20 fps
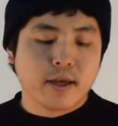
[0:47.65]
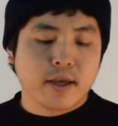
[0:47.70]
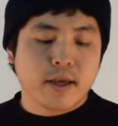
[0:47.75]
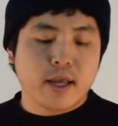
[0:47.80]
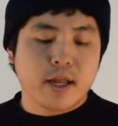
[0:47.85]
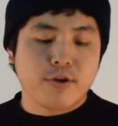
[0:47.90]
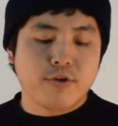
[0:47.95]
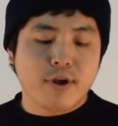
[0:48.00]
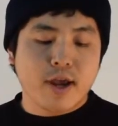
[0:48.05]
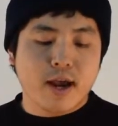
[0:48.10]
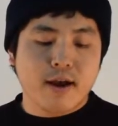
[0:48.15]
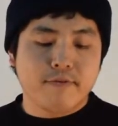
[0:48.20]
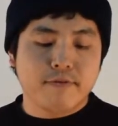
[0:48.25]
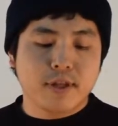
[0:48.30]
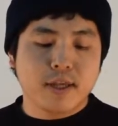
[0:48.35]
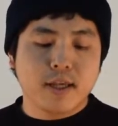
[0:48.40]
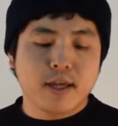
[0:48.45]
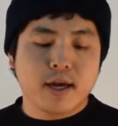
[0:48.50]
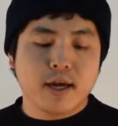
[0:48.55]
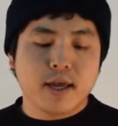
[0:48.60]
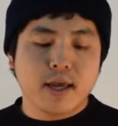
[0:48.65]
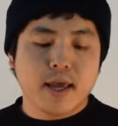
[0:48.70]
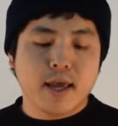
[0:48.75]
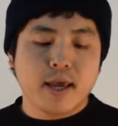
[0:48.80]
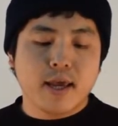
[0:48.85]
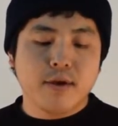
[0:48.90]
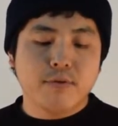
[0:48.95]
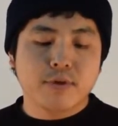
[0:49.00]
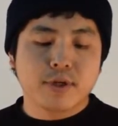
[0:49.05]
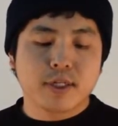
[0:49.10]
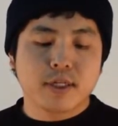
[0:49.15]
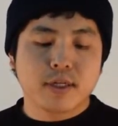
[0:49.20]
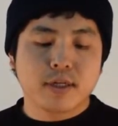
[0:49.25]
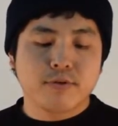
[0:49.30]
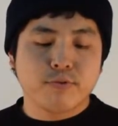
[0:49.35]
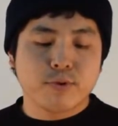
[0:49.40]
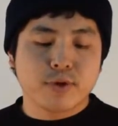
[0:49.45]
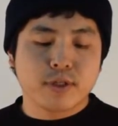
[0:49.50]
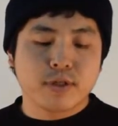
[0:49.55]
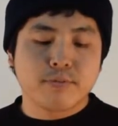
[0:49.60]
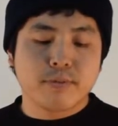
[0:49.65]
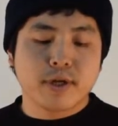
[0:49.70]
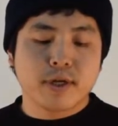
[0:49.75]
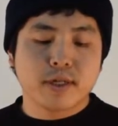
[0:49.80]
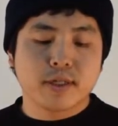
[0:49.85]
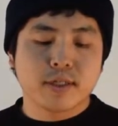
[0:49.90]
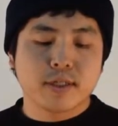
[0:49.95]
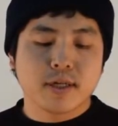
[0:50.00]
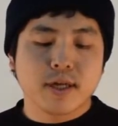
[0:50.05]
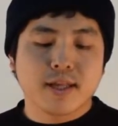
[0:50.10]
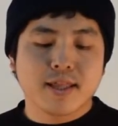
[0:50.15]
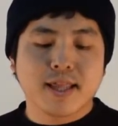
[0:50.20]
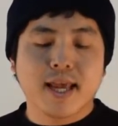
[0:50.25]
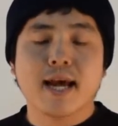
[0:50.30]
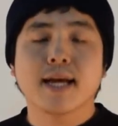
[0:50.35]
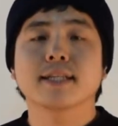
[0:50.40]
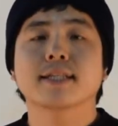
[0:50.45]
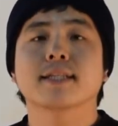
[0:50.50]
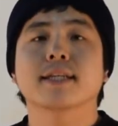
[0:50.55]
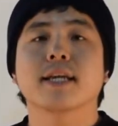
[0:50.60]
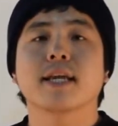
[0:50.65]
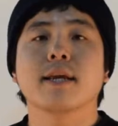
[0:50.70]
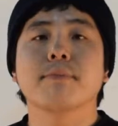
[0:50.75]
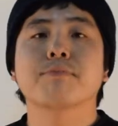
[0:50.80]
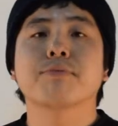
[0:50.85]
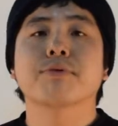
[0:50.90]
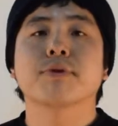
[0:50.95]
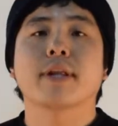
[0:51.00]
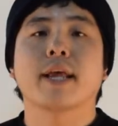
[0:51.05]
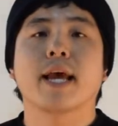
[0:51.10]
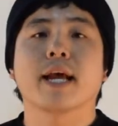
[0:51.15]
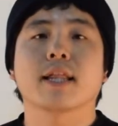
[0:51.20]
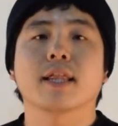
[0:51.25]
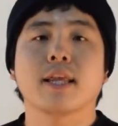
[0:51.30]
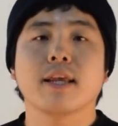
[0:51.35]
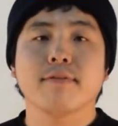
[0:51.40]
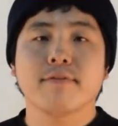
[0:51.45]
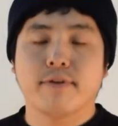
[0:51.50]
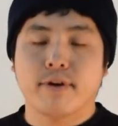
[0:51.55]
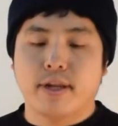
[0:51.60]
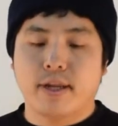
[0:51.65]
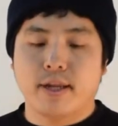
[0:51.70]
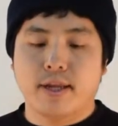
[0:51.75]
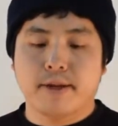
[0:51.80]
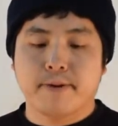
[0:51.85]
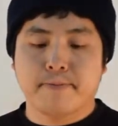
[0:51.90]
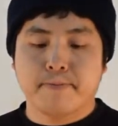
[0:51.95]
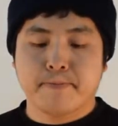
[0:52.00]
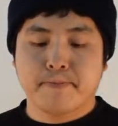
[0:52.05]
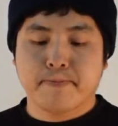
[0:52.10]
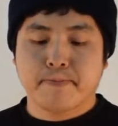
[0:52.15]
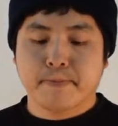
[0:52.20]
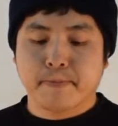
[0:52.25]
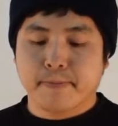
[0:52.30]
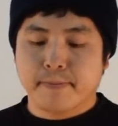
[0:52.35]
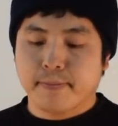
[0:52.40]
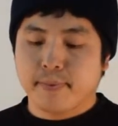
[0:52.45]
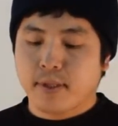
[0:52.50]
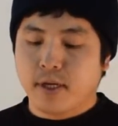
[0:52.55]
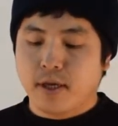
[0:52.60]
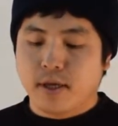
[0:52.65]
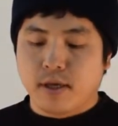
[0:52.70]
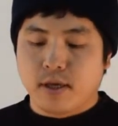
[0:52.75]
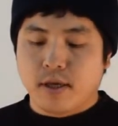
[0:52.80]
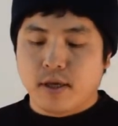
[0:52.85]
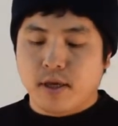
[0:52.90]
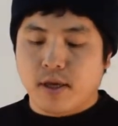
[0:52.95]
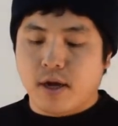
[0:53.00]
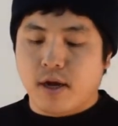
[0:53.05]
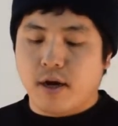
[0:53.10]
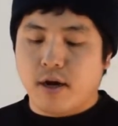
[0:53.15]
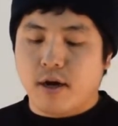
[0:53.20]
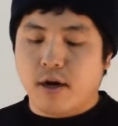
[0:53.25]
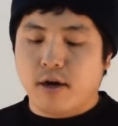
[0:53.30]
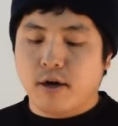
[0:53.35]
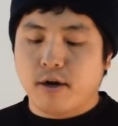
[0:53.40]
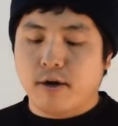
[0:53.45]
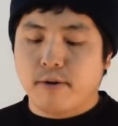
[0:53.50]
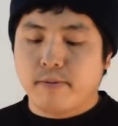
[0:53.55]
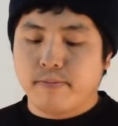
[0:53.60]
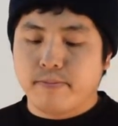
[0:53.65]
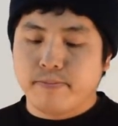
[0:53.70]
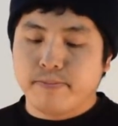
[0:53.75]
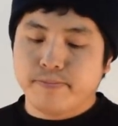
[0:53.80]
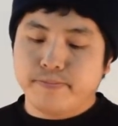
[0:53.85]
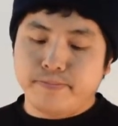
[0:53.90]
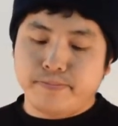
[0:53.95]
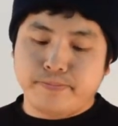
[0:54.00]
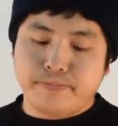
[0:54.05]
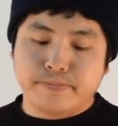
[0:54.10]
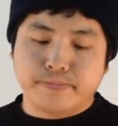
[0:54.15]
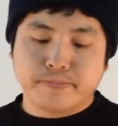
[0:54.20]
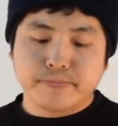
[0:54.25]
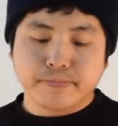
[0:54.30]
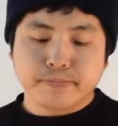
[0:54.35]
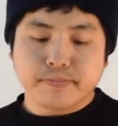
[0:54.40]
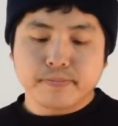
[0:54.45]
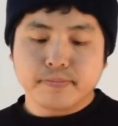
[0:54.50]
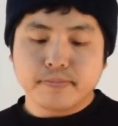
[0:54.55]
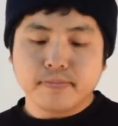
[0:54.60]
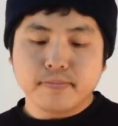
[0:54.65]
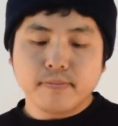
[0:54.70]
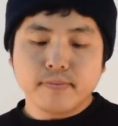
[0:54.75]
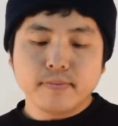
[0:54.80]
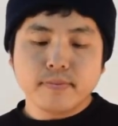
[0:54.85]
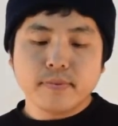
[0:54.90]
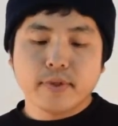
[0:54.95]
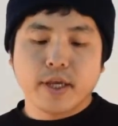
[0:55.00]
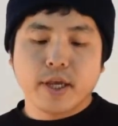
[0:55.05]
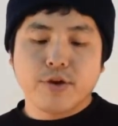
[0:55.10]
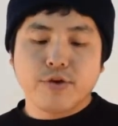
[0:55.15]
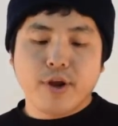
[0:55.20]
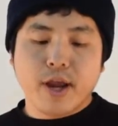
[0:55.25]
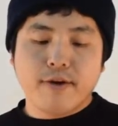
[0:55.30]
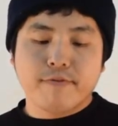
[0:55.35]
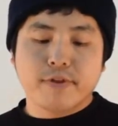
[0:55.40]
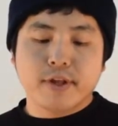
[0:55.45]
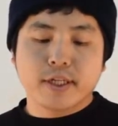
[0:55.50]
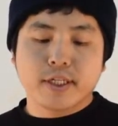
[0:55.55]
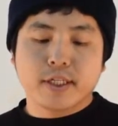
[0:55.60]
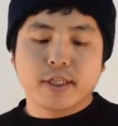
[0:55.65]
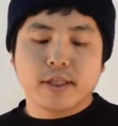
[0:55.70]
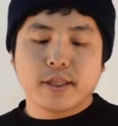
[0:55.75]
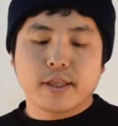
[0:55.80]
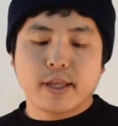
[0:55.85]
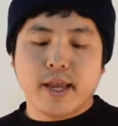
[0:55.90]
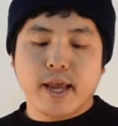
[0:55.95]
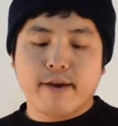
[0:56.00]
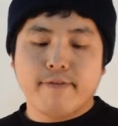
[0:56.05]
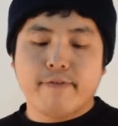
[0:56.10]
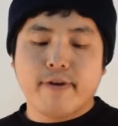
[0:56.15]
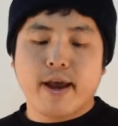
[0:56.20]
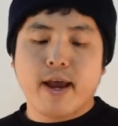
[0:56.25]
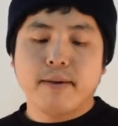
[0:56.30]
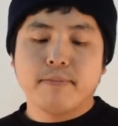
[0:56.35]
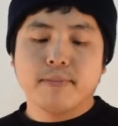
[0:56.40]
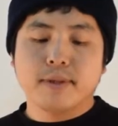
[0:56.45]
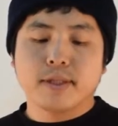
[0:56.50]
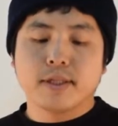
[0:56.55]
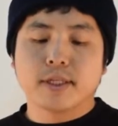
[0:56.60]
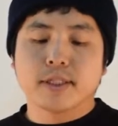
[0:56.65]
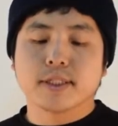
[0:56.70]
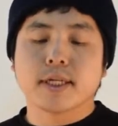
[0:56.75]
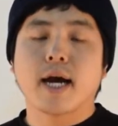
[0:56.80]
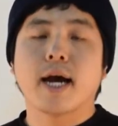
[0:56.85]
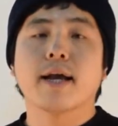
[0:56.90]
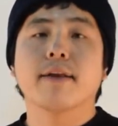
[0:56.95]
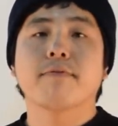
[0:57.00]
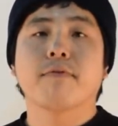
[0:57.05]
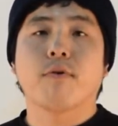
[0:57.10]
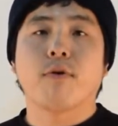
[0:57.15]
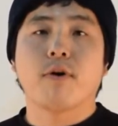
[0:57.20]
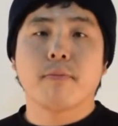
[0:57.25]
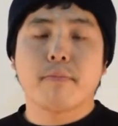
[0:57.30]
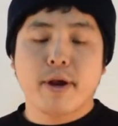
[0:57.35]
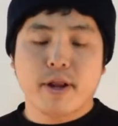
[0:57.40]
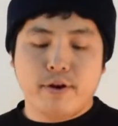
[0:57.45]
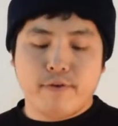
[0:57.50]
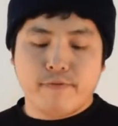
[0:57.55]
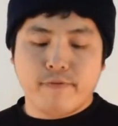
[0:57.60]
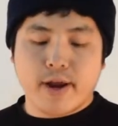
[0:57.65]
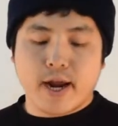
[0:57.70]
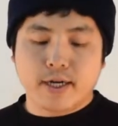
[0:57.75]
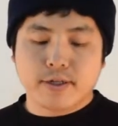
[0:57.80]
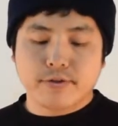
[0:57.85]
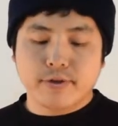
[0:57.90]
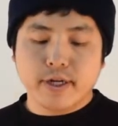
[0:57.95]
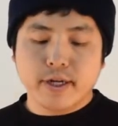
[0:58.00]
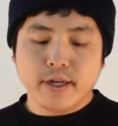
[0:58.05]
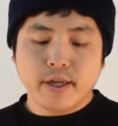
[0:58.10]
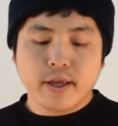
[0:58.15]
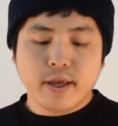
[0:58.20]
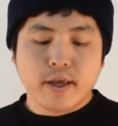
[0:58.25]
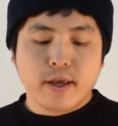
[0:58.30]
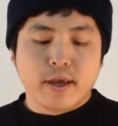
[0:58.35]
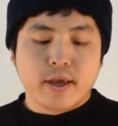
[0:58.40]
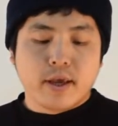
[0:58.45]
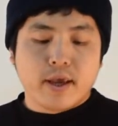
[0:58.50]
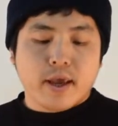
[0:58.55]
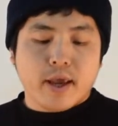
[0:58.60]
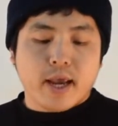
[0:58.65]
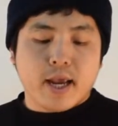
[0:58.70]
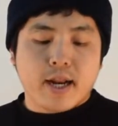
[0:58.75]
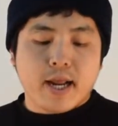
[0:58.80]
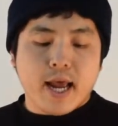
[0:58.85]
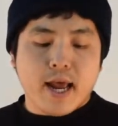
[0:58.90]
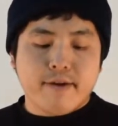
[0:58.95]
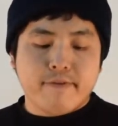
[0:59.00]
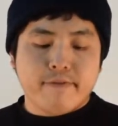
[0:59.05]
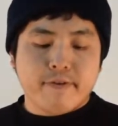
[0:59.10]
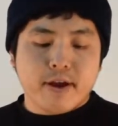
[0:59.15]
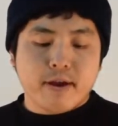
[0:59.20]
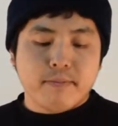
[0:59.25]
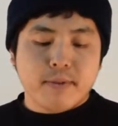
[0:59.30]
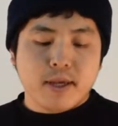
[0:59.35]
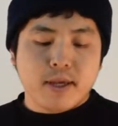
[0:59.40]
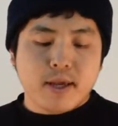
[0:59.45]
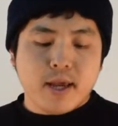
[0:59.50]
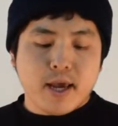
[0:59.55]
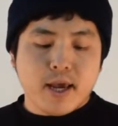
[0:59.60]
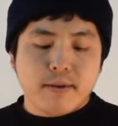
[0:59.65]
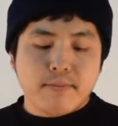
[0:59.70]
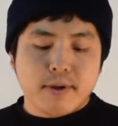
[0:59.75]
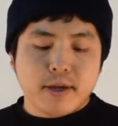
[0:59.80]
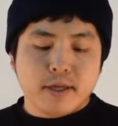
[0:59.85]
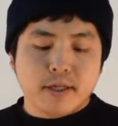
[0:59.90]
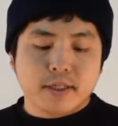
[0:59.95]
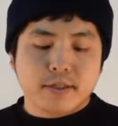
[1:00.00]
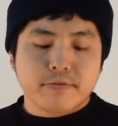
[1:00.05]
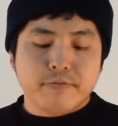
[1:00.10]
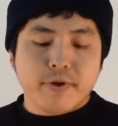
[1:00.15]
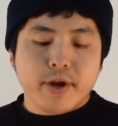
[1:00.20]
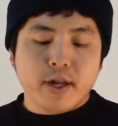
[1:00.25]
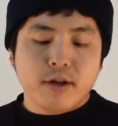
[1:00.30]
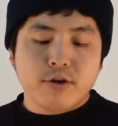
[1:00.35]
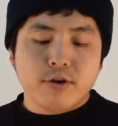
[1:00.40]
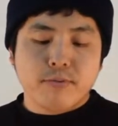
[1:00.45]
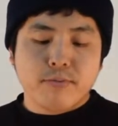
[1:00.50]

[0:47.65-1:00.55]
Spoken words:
and you have TIA, which means Test Input Activity. And you have DFM, Design for Manufacturing, and FMEA means Failure